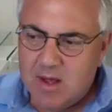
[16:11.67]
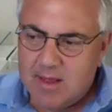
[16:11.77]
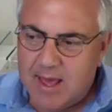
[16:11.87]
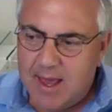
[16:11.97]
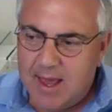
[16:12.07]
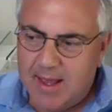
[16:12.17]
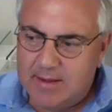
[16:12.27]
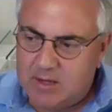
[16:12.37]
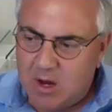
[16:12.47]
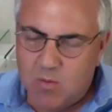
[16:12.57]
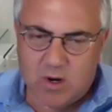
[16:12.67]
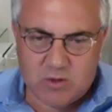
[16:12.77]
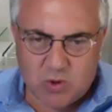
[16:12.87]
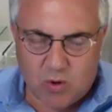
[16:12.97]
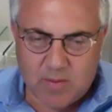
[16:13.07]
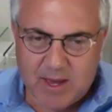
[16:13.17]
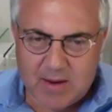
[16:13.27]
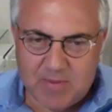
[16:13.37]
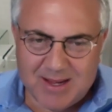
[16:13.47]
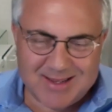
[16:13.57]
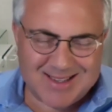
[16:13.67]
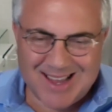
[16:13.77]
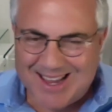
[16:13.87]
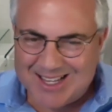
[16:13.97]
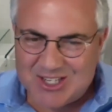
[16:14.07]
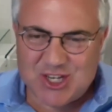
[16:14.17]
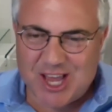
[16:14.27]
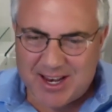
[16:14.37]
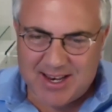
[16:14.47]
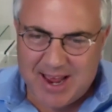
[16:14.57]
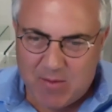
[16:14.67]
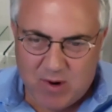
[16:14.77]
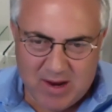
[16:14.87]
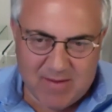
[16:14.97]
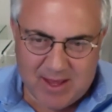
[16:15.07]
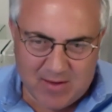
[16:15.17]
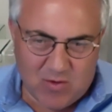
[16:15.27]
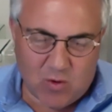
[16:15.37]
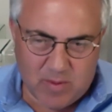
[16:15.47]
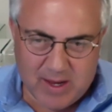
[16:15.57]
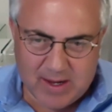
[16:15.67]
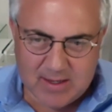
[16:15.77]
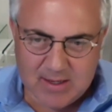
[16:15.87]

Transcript: they don't want to talk about it because they get shouted at whenever they talk about